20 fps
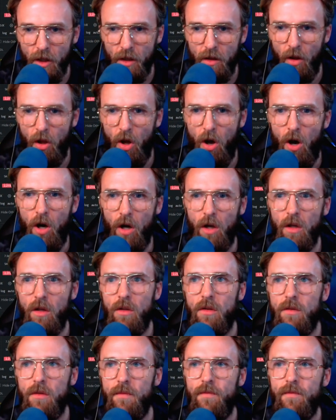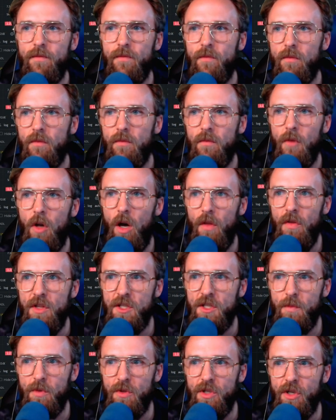long on
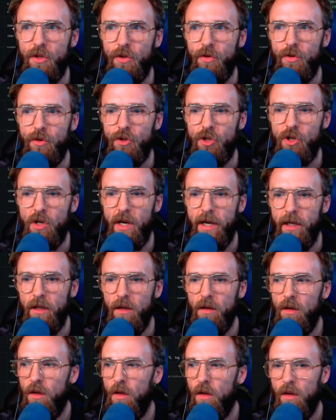this particular trade.